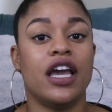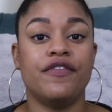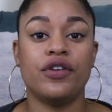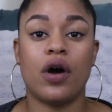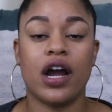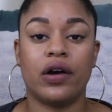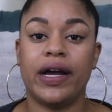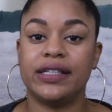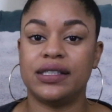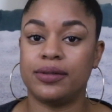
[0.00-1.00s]
if you are, go
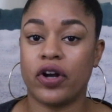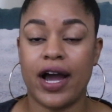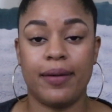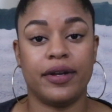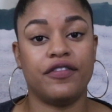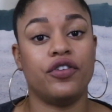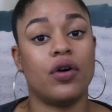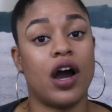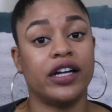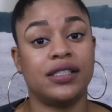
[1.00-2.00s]
ahead and subscribe. And if
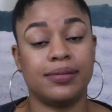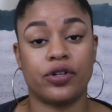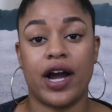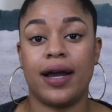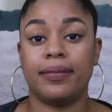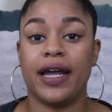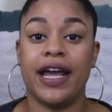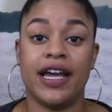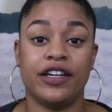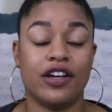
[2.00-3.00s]
you are subscribed
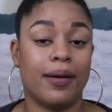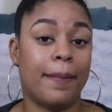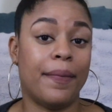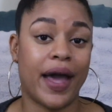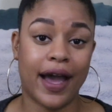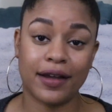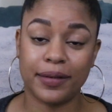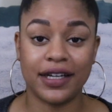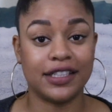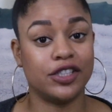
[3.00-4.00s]
and you're back
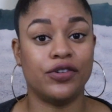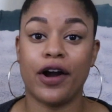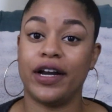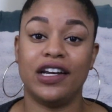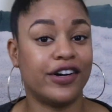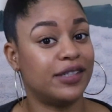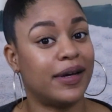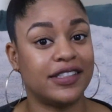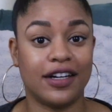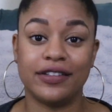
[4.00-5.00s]
because you already know it's
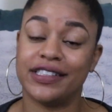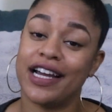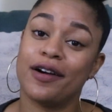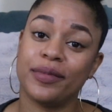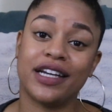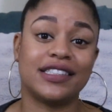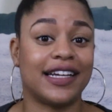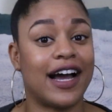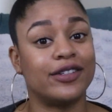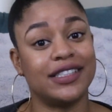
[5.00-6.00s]
about to go down because the
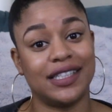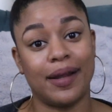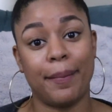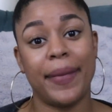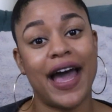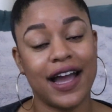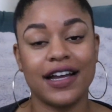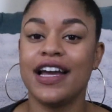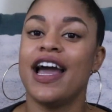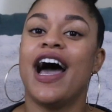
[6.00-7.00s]
couch is in the back,